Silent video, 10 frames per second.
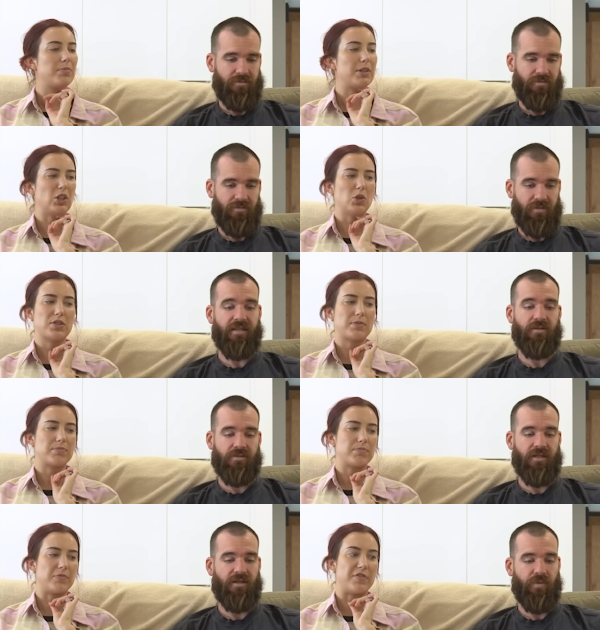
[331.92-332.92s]
Speaker 1: But it looks. It
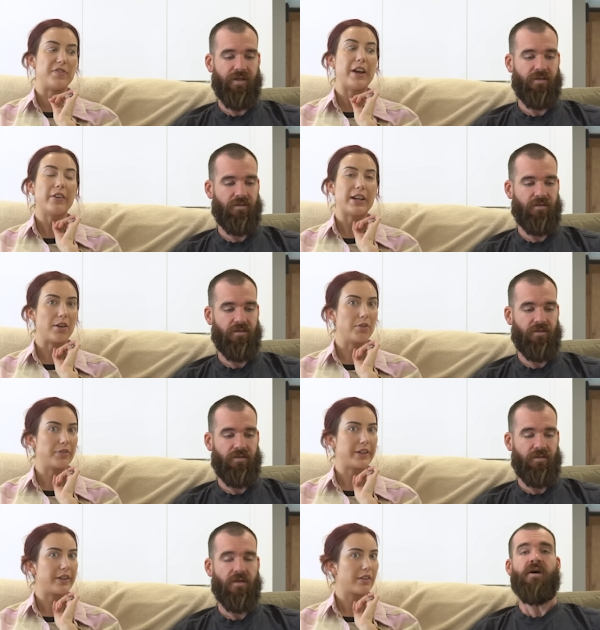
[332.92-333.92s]
looks like a wig. Very
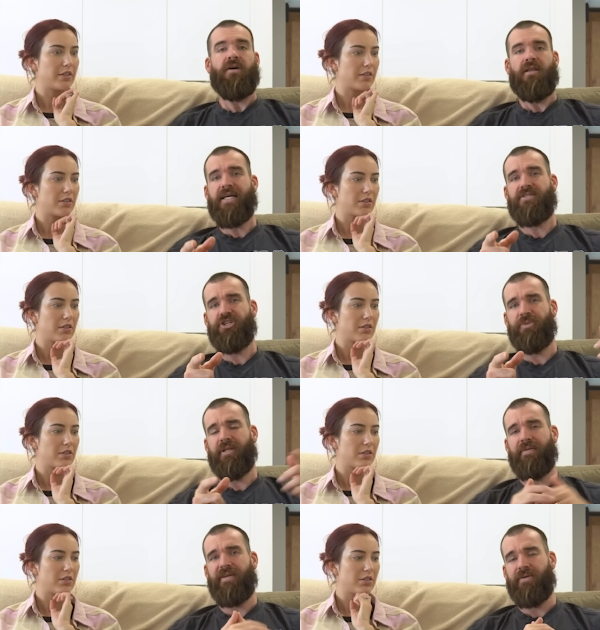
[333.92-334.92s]
healthy.
Speaker 2: Ladies and
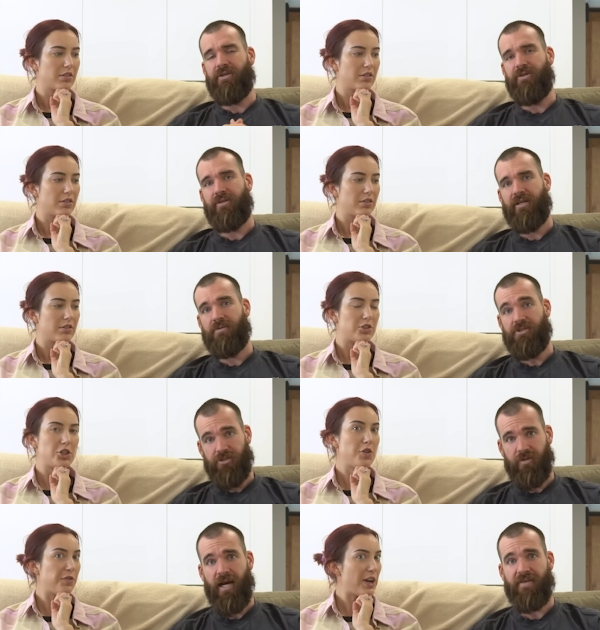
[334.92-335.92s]
gentlemen, let me know what you think. Would
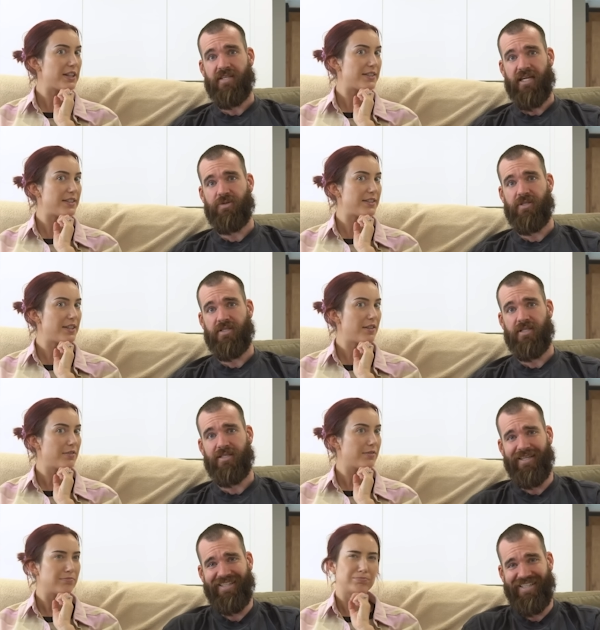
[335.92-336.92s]
you, you, have sex with your sister?